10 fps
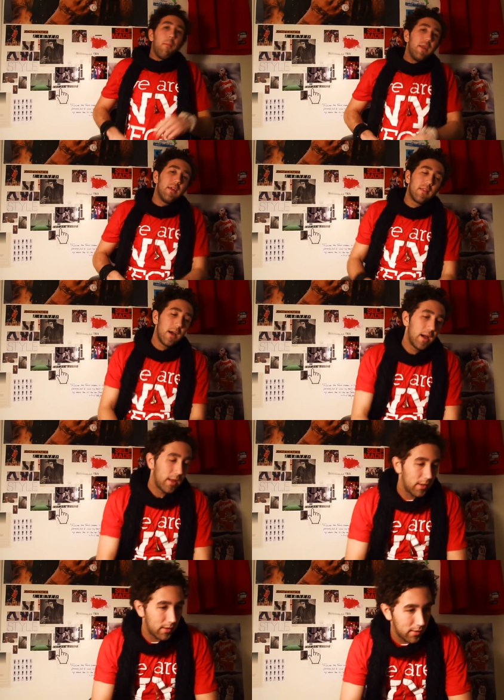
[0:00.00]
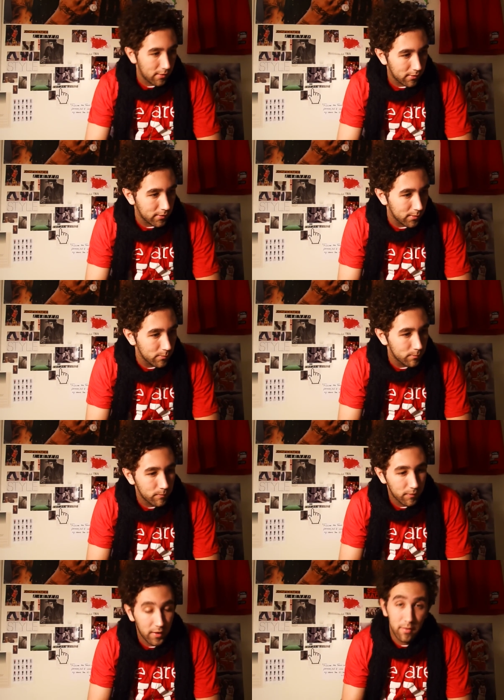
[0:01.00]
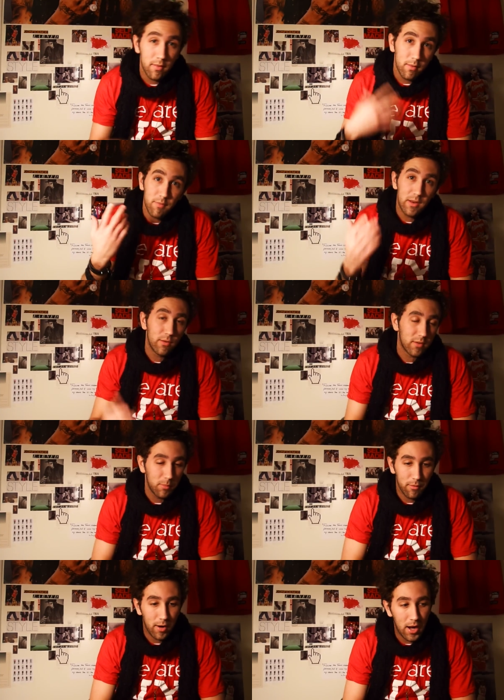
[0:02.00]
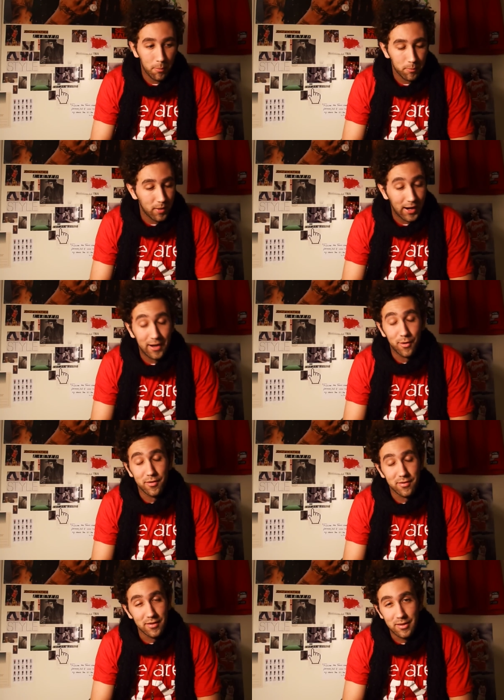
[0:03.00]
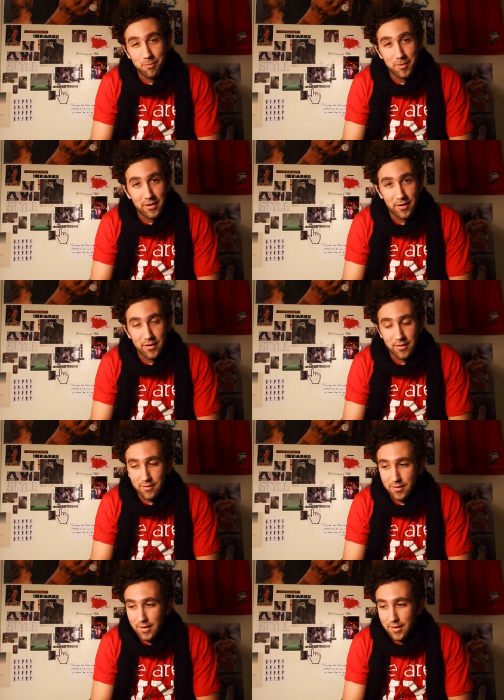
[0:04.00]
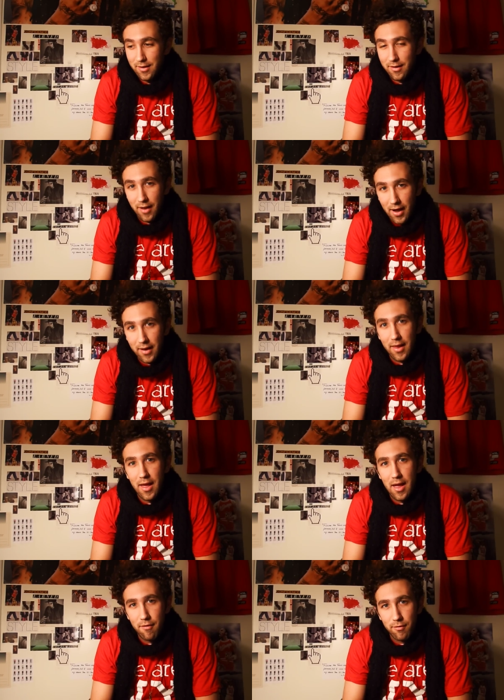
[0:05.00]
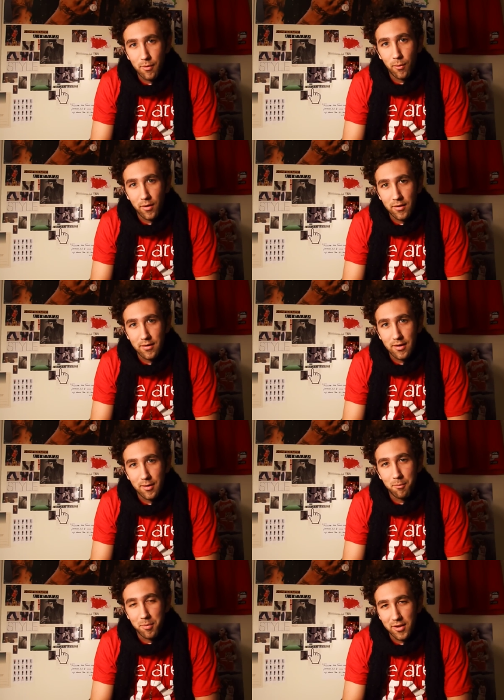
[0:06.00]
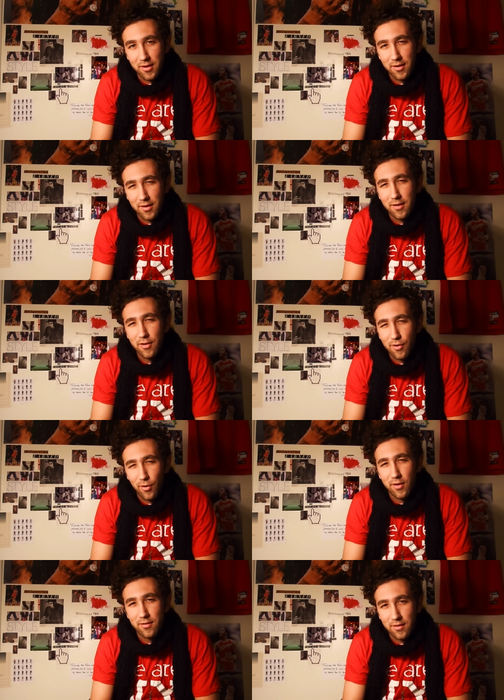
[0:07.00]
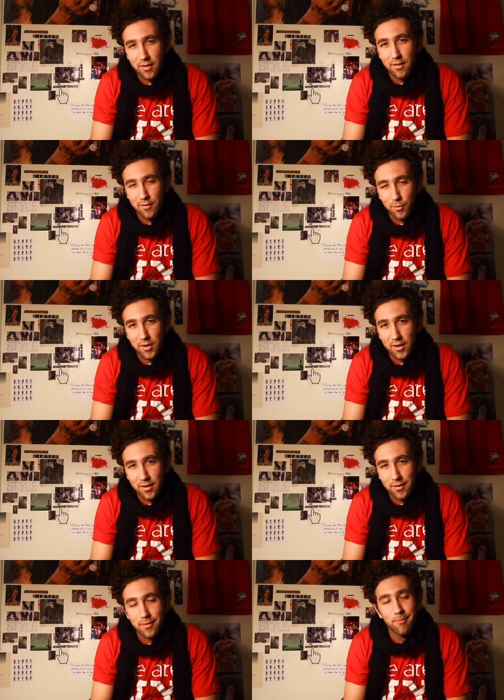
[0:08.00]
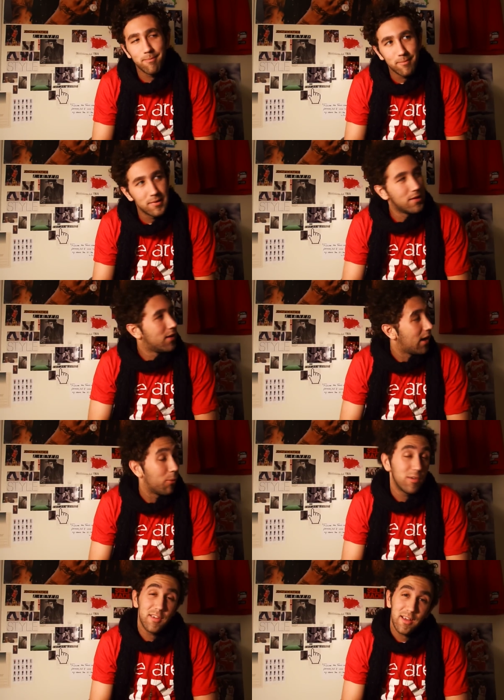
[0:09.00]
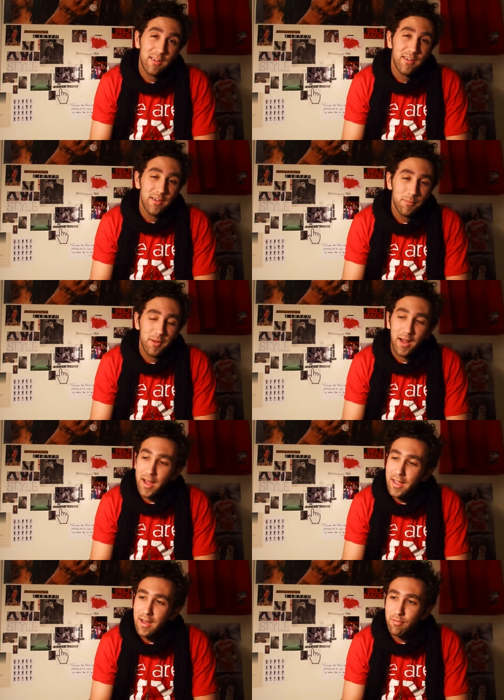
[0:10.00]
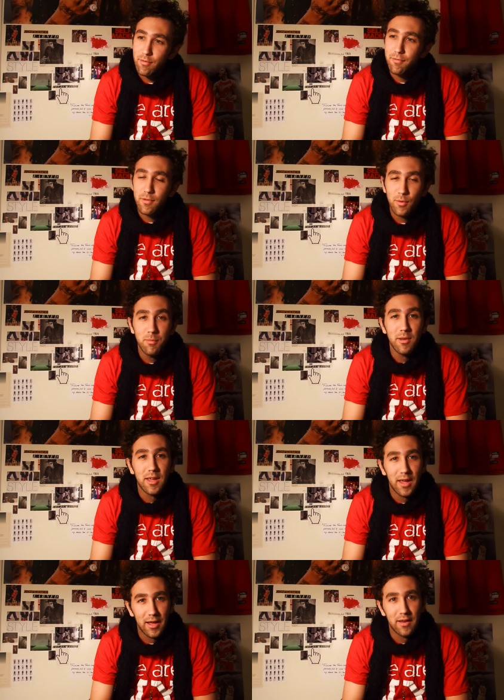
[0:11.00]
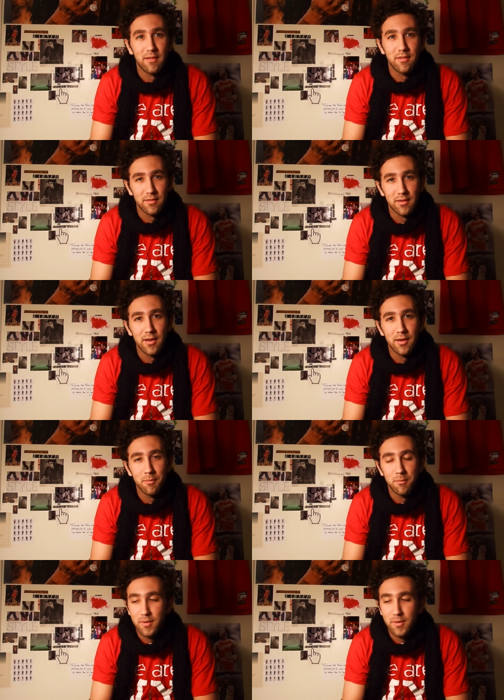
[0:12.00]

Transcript: I'm going to hit that, and um, then the video is going to be a wrap. I got to go to sleep because not everyone can be in New York City this weekend. I wish I could, but I have a fluid mechanics exam